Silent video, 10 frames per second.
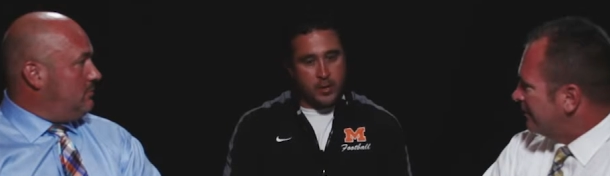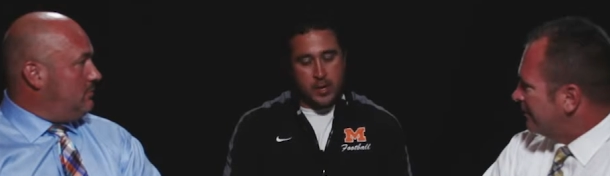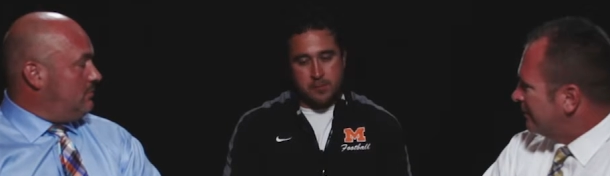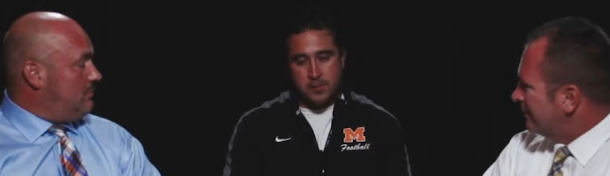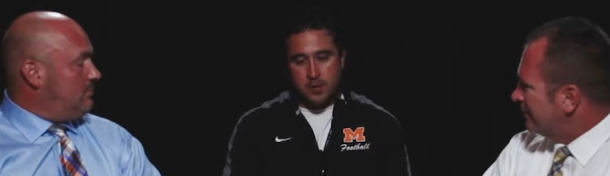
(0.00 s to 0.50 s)

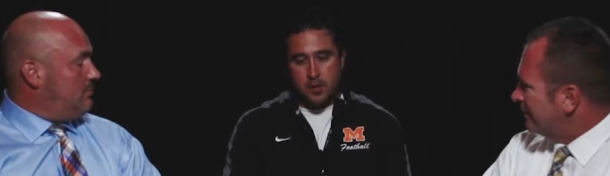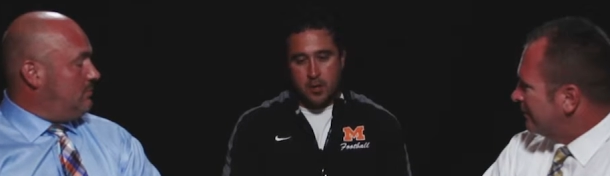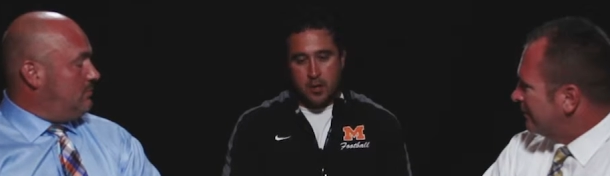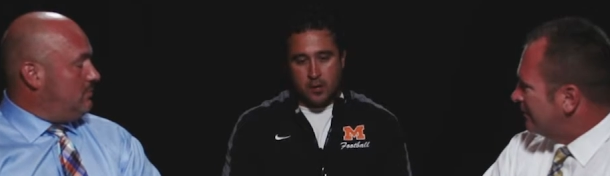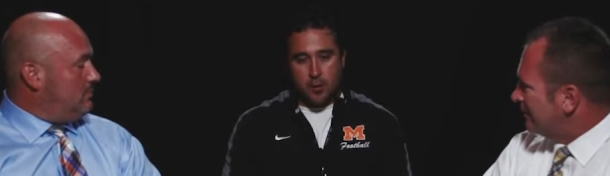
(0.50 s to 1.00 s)
Speaker 1: games, and
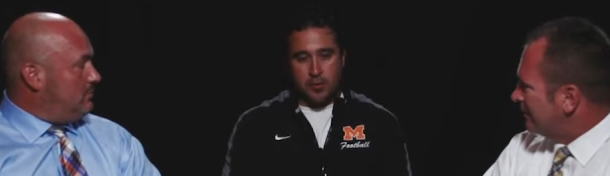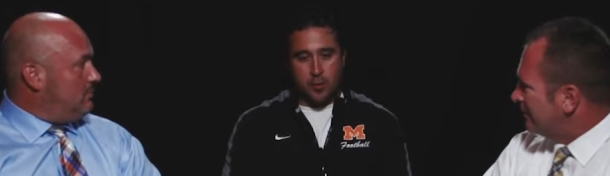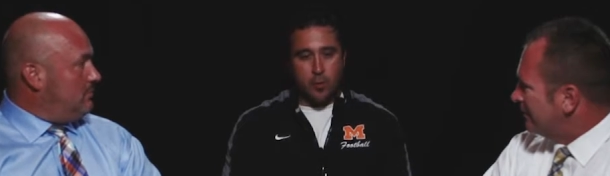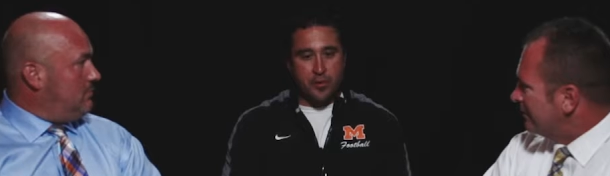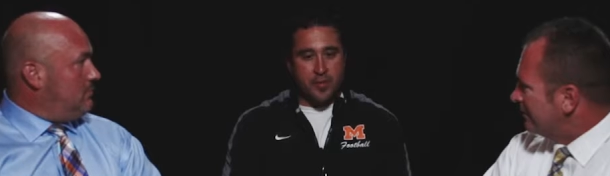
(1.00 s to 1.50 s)
you know, I
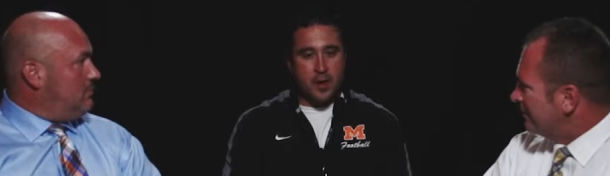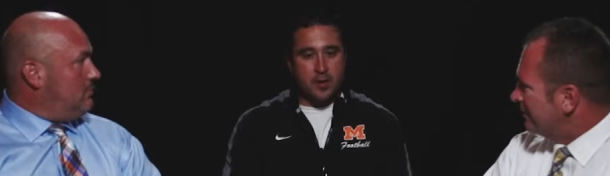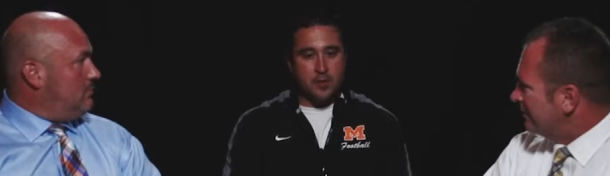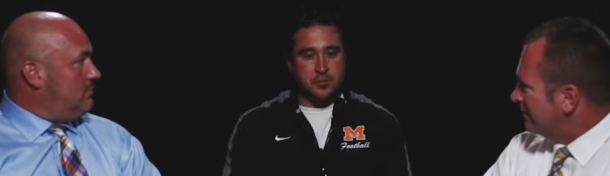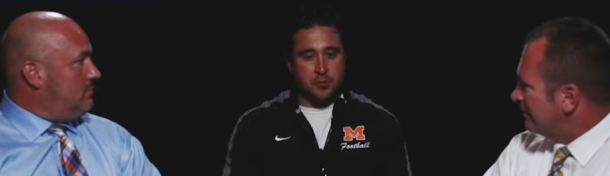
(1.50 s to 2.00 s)
think with
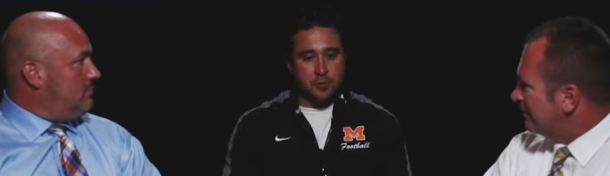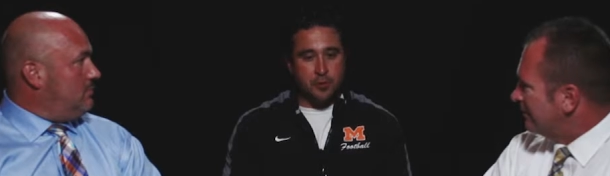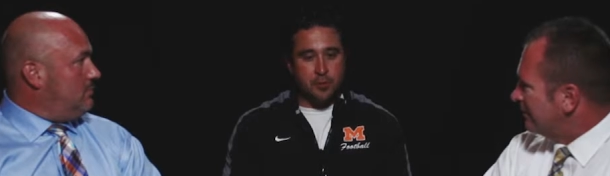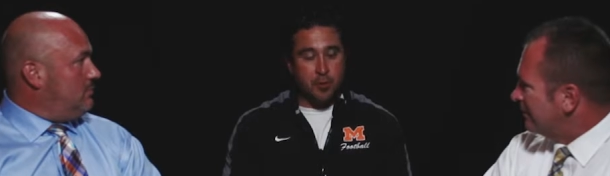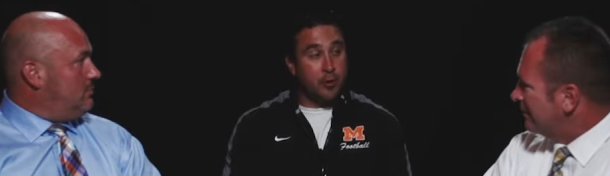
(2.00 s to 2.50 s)
that comes a little
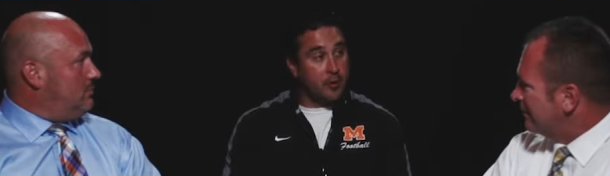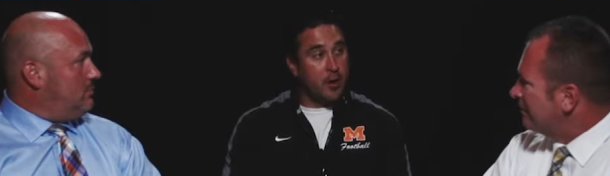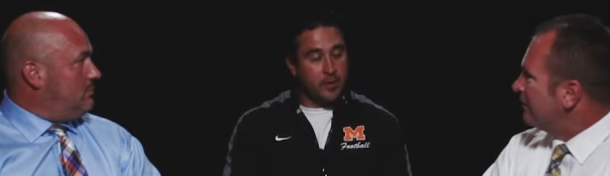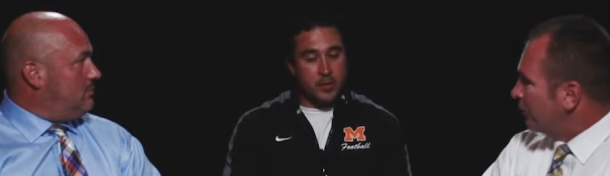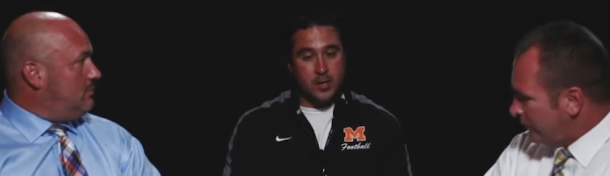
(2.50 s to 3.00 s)
bit of burden
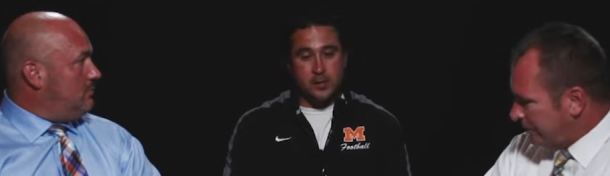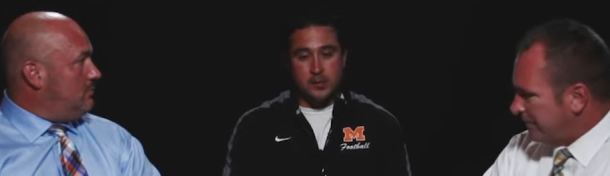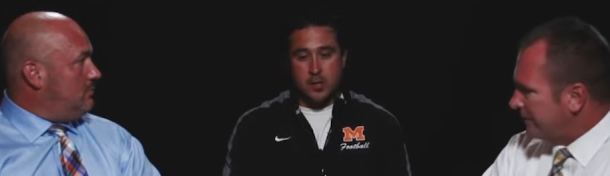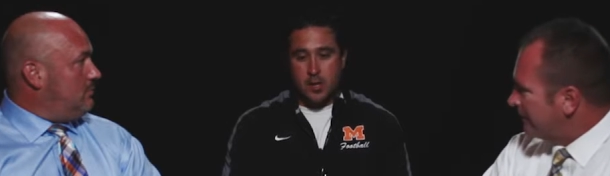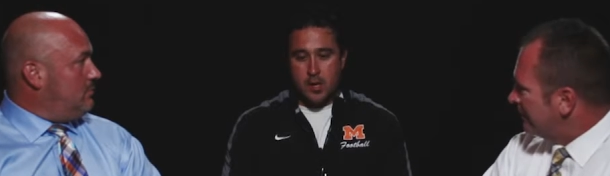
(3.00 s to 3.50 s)
on the
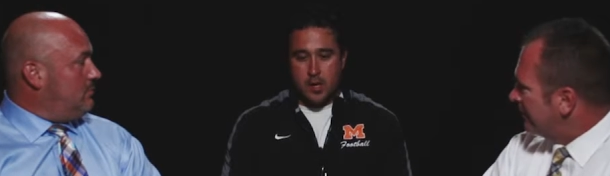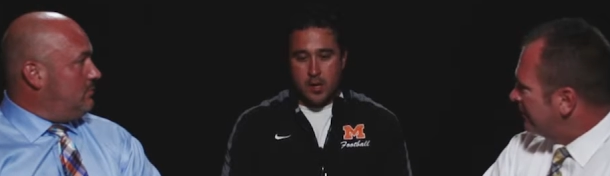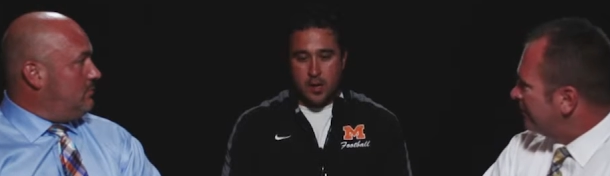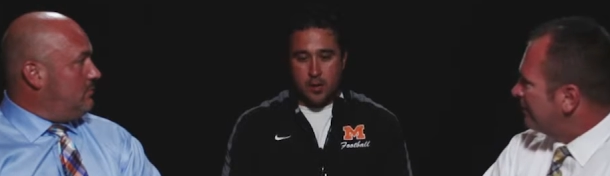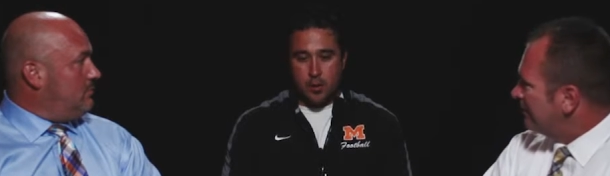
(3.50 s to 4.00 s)
kids.
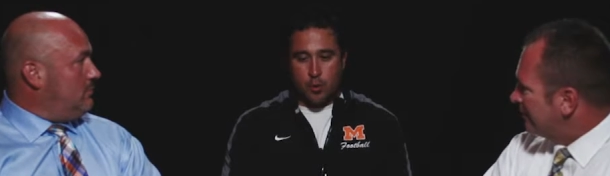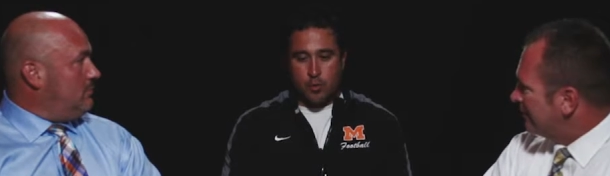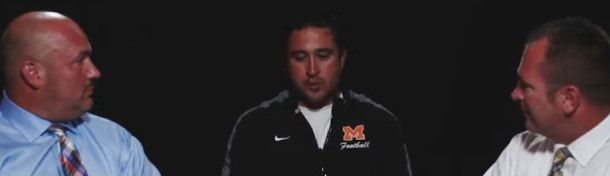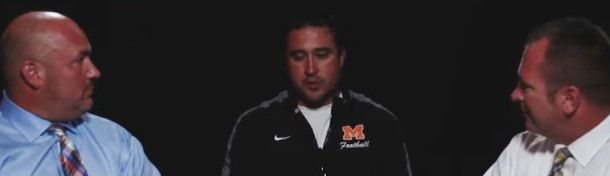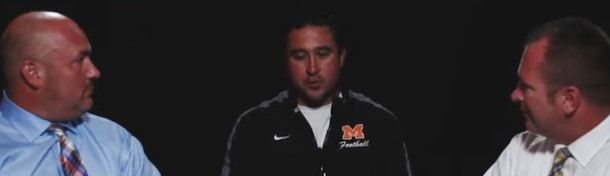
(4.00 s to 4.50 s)
And you know,
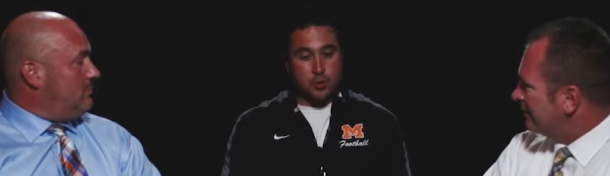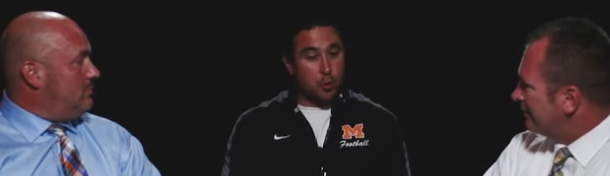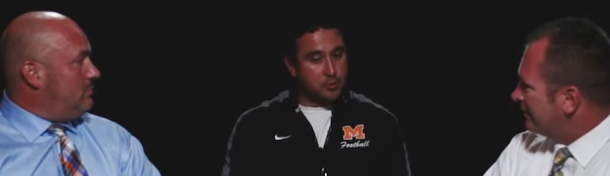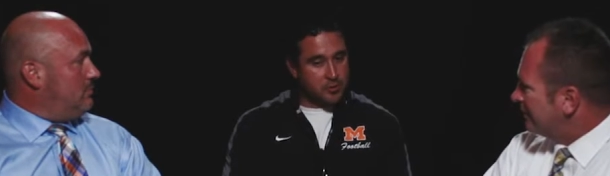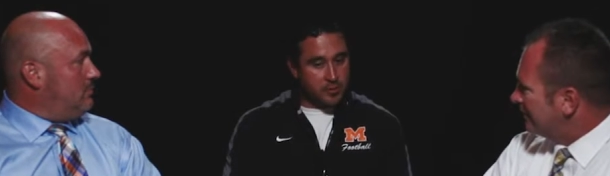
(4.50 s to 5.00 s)
one of the things the
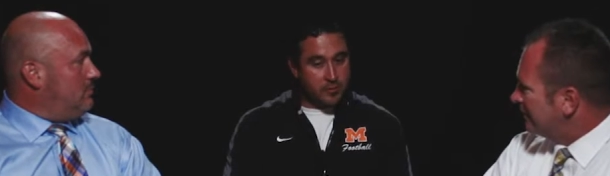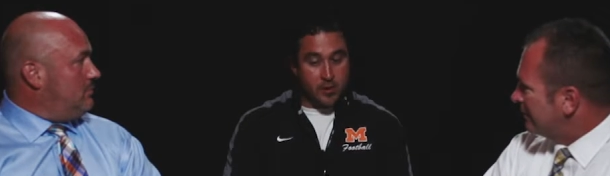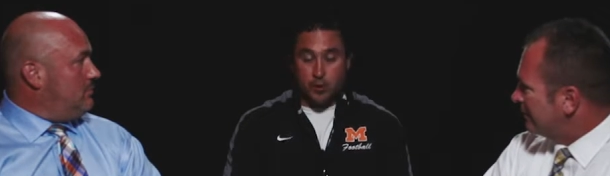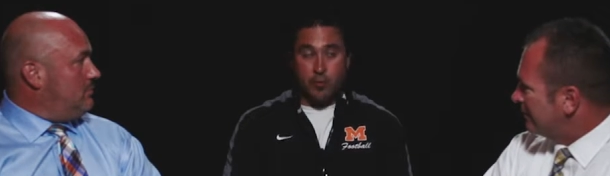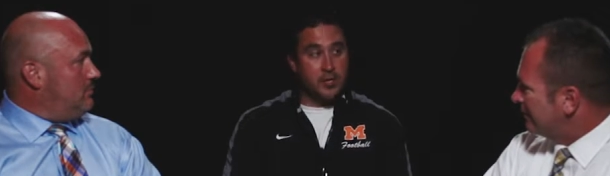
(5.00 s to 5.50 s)
coaches have
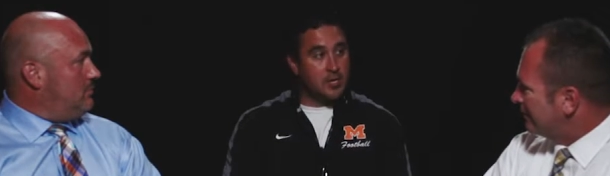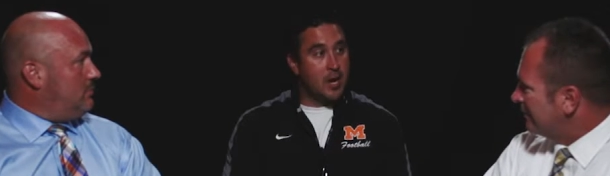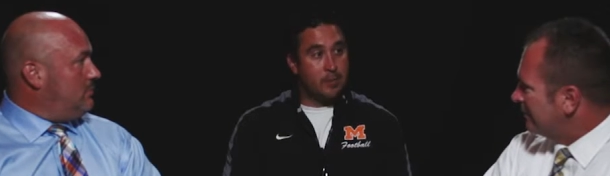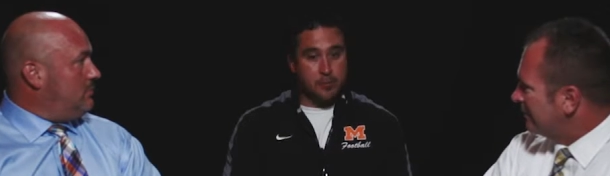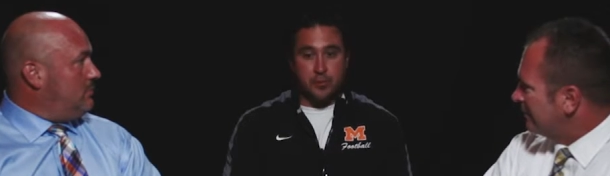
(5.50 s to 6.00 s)
done a great
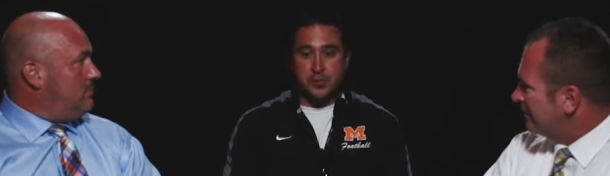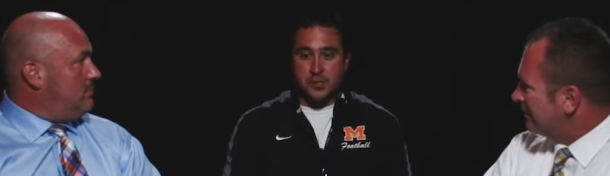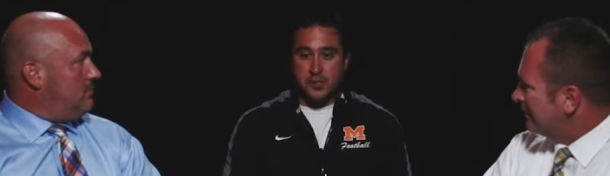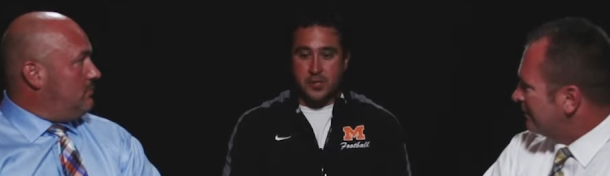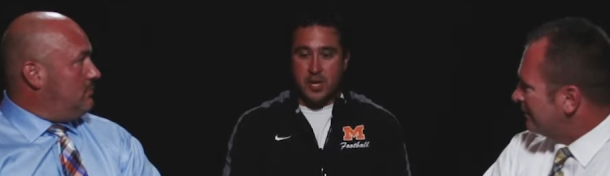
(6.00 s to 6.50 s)
job in
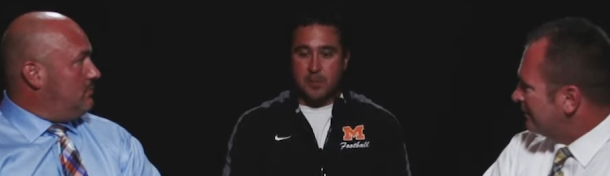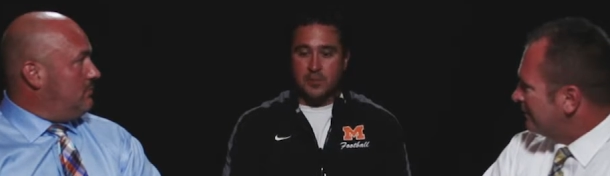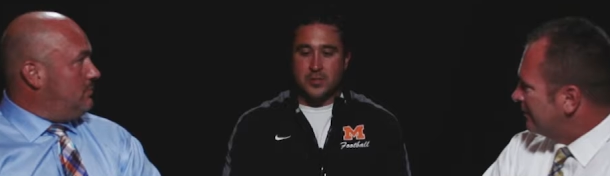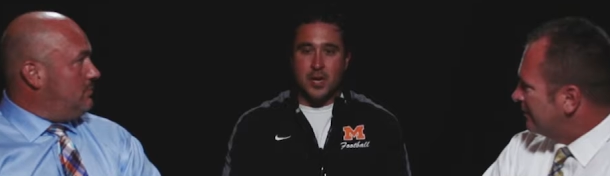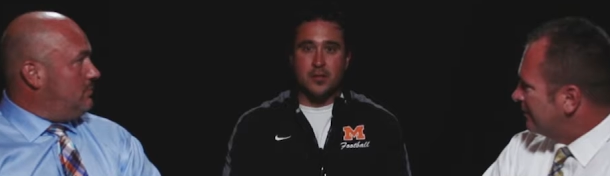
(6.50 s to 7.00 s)
preseason camp
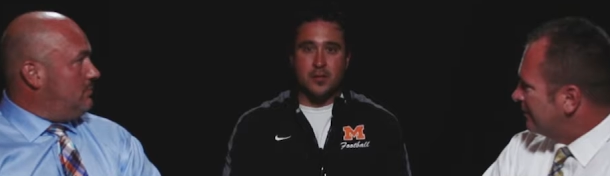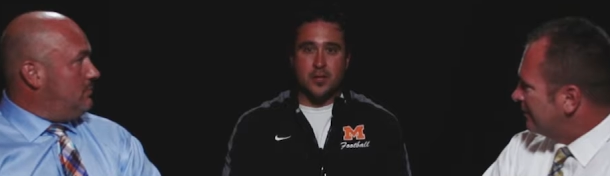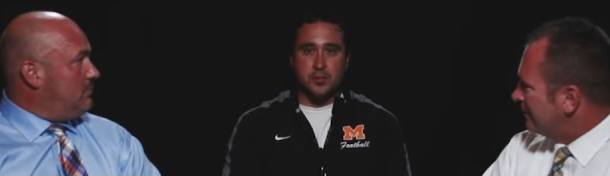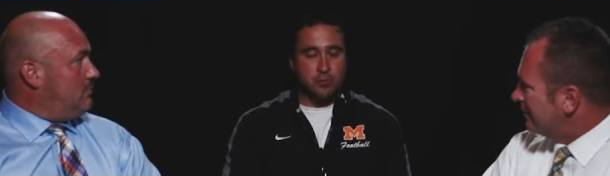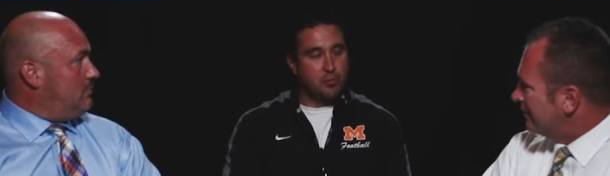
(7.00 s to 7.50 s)
is getting the kids to